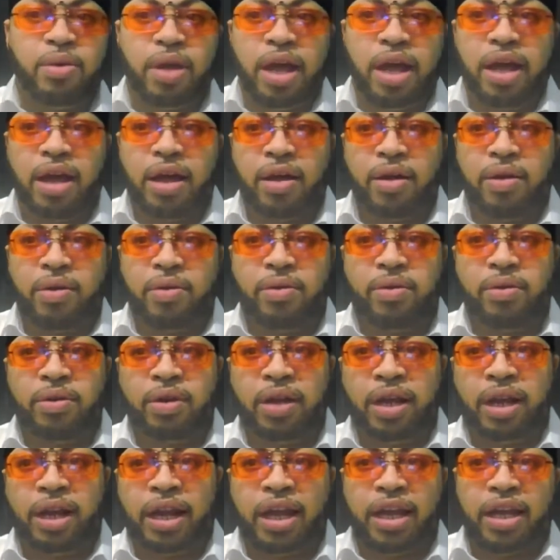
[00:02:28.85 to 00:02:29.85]
down,
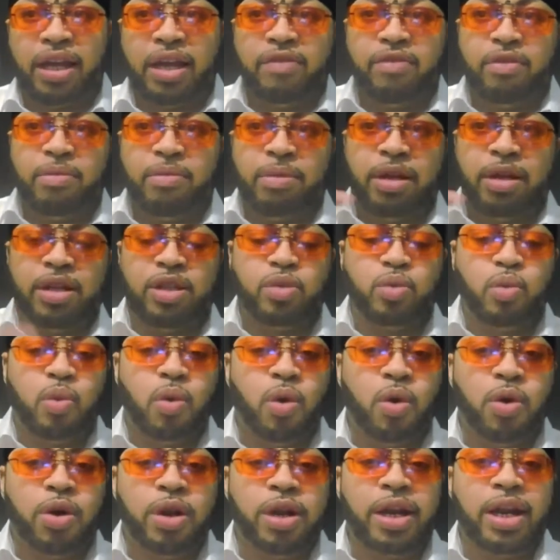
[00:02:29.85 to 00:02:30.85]
and they giving me this
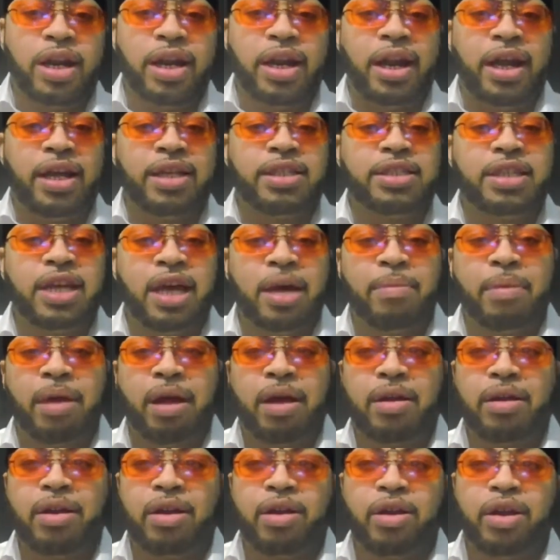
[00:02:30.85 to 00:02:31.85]
warning, and the next time
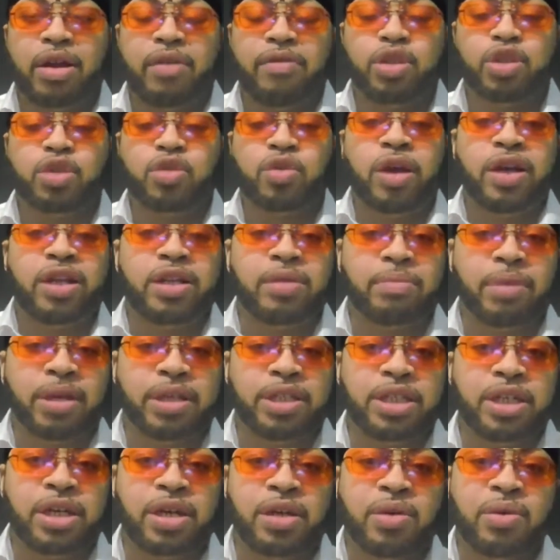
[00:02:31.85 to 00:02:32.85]
out, they'll give a strike to my
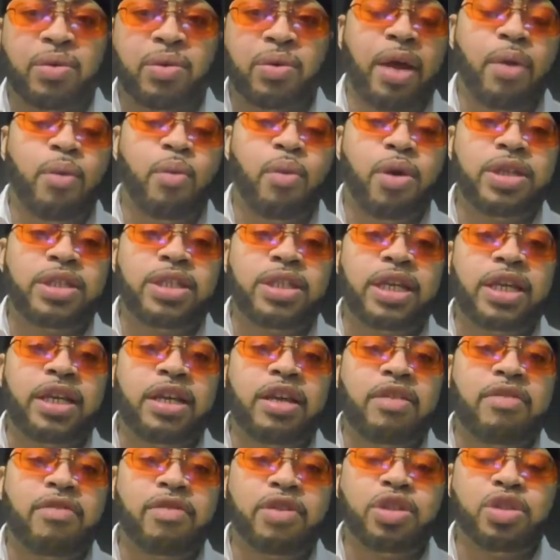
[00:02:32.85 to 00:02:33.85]
channel, and once they
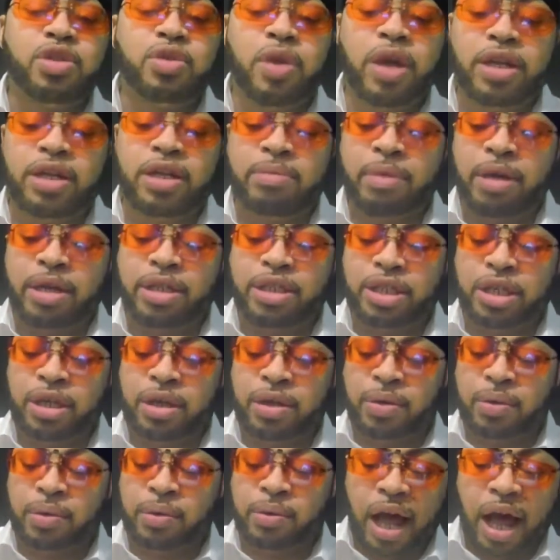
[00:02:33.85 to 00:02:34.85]
give a strike to my
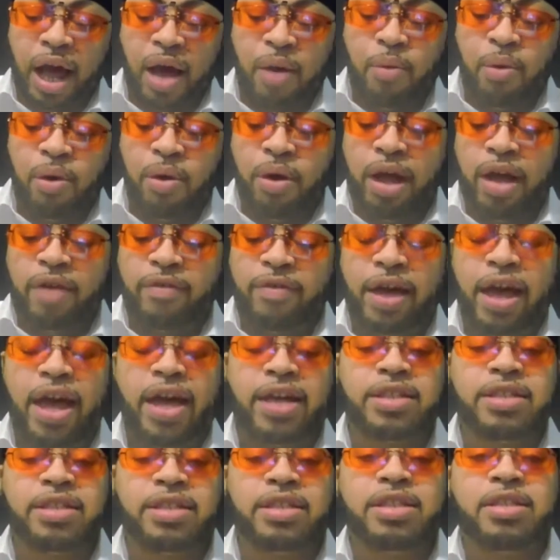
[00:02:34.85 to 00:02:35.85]
channel, I won't have
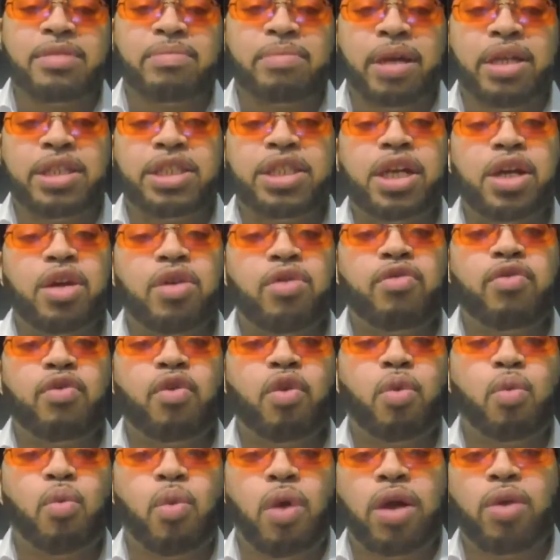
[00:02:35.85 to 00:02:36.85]
access to my channel for
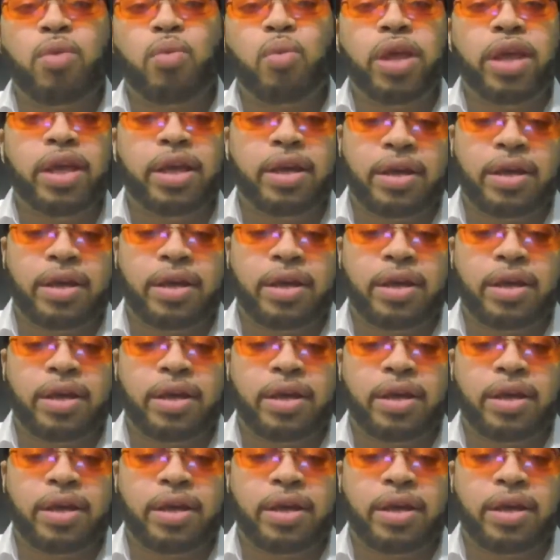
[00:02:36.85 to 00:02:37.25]
one week.